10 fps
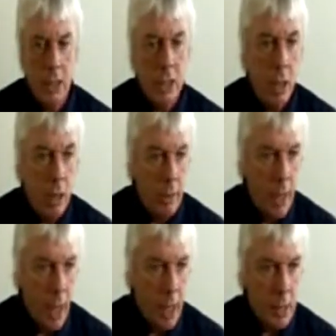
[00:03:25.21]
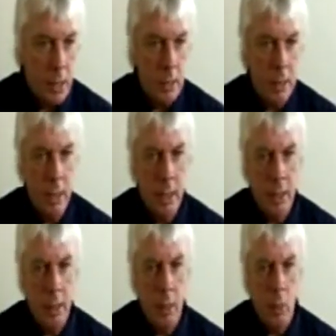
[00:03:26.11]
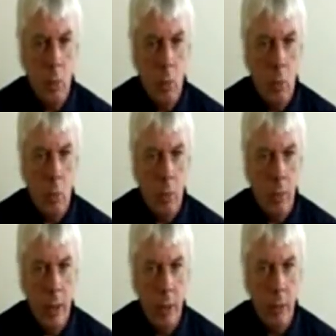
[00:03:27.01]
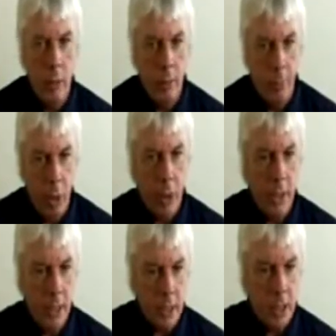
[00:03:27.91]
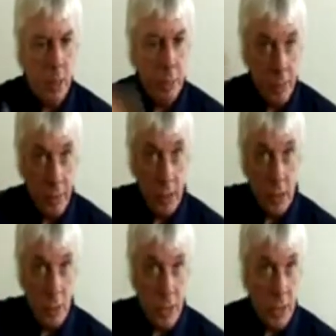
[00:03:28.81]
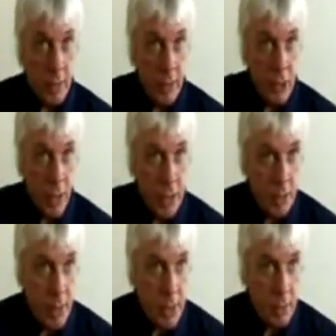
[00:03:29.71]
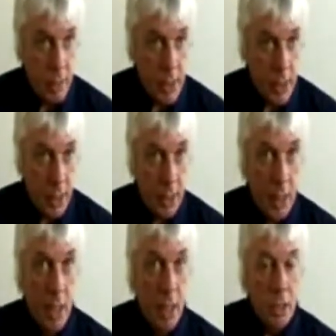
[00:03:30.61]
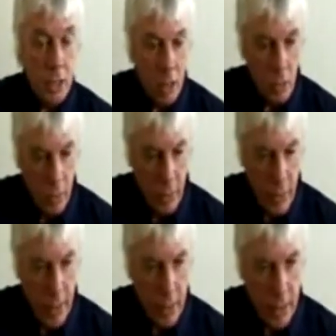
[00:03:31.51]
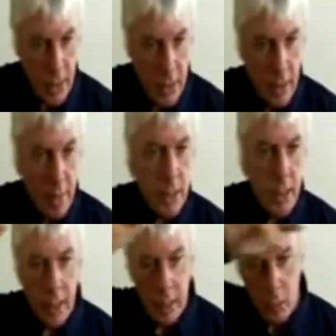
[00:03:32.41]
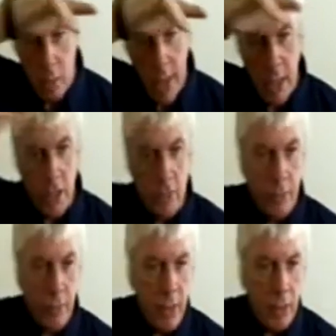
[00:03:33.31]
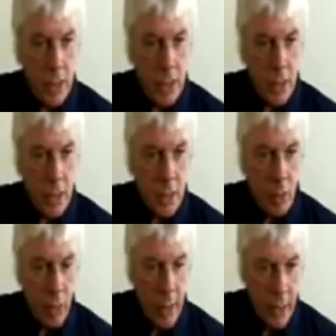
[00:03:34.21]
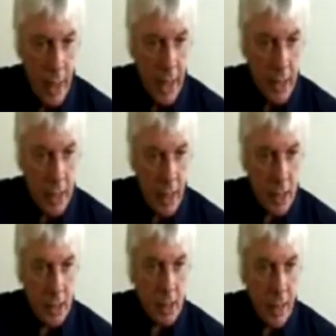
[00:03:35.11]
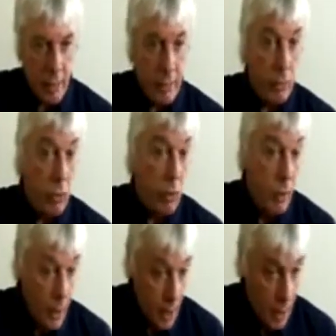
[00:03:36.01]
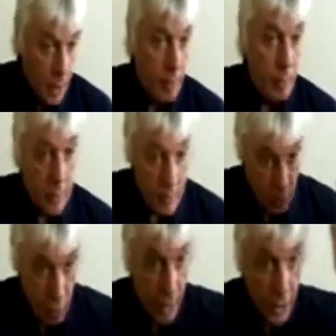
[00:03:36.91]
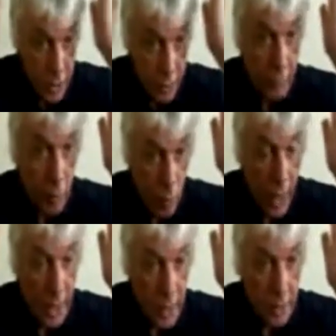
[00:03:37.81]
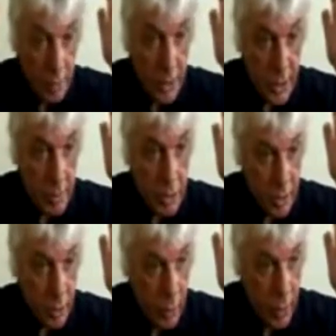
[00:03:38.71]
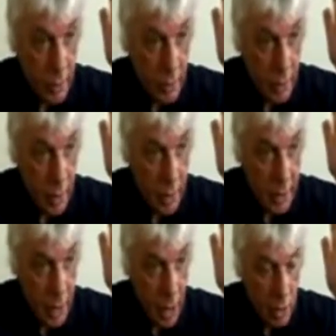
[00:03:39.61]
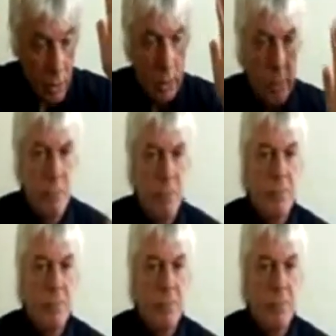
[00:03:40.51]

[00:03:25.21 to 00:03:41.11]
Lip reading: disharmonize the body in terms of its receiving, transmitting, so that it's limiting the range of frequencies that we can access, therefore the range of awareness and perception that we can decode.